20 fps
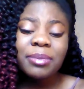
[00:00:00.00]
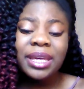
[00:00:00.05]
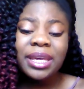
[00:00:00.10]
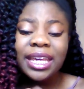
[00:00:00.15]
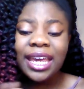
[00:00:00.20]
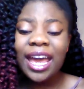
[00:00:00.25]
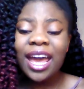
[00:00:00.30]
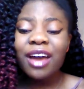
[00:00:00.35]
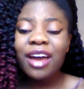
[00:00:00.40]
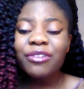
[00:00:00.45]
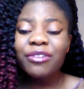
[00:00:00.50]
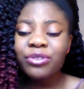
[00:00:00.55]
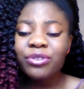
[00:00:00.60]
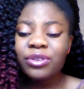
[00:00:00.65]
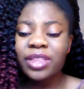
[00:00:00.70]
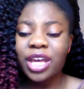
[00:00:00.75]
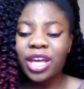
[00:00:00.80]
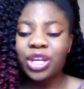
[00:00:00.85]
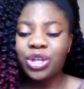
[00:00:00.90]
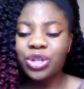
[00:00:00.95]
Be
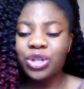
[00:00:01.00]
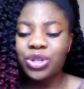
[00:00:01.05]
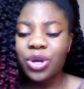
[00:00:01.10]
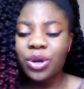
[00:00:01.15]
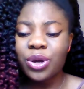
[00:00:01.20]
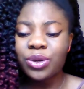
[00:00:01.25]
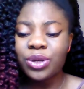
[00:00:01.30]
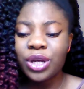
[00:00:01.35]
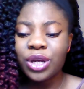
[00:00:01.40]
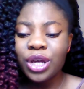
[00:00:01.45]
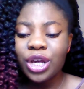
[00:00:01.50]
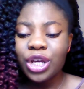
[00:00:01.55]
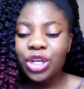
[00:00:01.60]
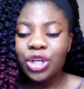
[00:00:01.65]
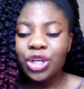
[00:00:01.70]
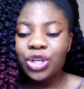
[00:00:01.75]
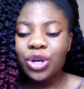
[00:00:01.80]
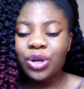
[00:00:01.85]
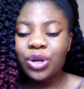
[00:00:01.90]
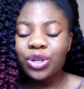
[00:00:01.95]
careful that you
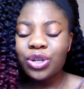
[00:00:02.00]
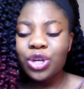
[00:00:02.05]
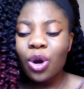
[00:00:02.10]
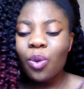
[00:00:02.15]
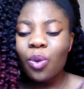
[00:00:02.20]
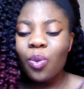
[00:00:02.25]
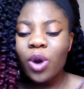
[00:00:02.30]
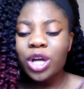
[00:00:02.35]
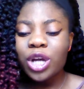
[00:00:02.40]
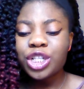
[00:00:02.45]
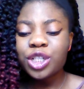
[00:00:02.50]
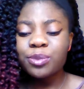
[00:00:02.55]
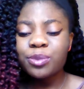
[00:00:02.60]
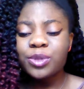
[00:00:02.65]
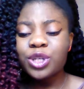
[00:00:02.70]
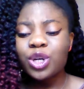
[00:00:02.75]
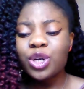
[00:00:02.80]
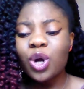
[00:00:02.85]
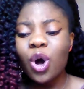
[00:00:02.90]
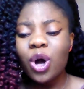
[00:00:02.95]
don't your
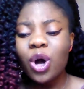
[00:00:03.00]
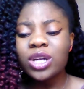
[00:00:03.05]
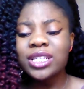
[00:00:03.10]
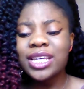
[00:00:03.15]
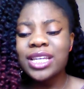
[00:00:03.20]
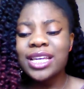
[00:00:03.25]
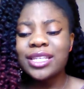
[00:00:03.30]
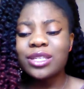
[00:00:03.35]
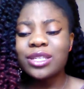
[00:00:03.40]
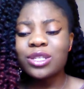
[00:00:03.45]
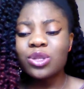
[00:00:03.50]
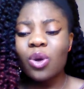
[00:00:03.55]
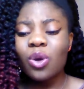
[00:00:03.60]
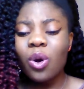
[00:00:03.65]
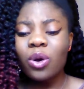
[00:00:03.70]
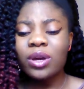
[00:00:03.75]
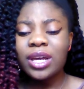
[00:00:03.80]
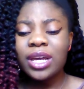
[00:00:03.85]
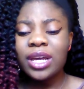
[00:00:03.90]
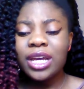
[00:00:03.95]
worship to God is
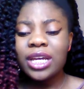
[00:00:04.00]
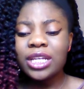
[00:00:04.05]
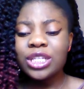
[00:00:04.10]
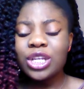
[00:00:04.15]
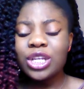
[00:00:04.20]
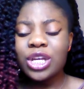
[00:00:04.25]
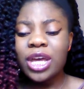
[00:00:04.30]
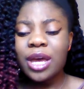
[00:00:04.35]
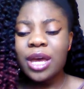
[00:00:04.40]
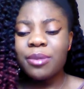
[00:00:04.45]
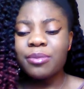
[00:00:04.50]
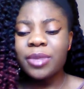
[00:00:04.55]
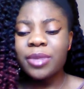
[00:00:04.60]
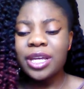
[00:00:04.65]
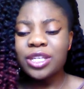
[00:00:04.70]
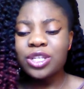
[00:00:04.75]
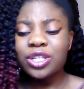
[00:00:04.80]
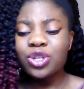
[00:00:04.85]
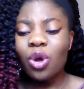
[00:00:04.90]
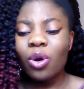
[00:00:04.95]
not
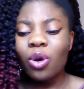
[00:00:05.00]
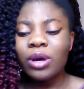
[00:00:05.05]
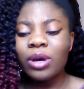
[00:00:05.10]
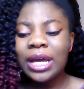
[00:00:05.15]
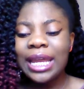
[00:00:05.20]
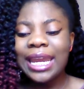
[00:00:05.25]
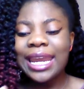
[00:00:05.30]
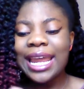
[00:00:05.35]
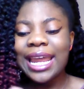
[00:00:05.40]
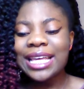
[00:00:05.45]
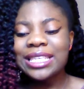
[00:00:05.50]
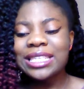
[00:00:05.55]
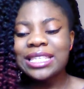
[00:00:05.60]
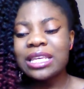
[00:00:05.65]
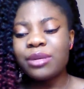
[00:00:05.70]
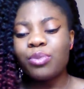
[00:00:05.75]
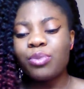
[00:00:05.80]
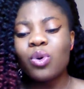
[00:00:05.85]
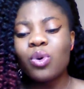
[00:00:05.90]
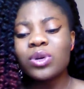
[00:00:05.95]
it's not less
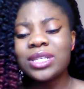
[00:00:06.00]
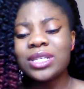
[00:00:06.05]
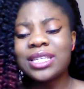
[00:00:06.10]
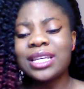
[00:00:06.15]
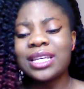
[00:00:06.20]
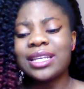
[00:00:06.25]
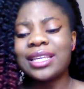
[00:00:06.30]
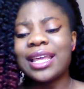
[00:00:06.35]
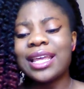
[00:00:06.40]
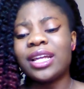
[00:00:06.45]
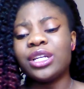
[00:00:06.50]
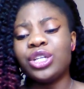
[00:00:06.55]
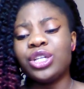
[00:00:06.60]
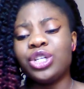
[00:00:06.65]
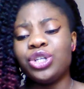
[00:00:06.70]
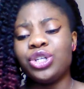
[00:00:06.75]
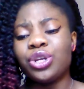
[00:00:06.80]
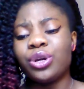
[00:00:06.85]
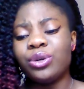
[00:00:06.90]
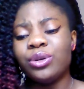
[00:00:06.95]
important than,
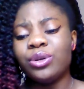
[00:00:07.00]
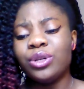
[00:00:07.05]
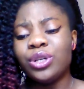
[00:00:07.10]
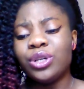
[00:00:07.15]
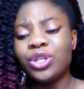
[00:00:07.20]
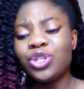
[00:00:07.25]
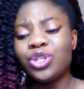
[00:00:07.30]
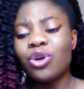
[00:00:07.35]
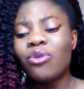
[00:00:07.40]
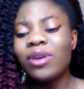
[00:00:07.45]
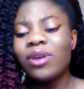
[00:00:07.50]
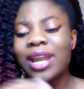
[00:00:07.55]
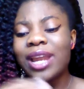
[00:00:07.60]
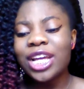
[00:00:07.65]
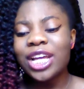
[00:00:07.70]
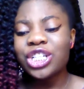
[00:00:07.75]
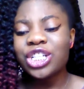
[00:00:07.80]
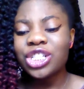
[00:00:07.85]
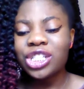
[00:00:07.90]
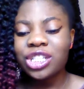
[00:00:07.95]
you know, your
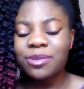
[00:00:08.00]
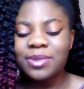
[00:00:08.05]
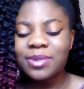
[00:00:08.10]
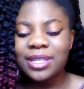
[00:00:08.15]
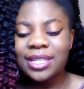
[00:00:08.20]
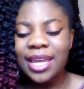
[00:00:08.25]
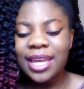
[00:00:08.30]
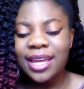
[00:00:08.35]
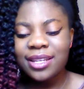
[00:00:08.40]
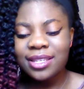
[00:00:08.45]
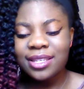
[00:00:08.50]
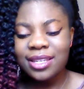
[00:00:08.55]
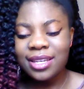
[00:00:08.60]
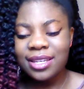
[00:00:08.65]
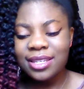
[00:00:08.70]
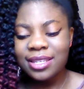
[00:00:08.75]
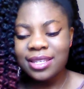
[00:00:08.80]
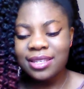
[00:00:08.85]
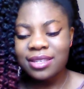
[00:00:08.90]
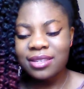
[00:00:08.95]
relationship
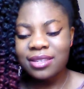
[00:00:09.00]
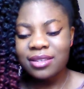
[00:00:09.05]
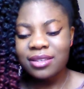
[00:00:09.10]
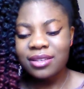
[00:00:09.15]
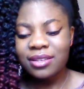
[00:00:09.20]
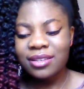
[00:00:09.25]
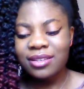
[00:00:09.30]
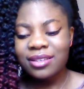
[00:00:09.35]
status.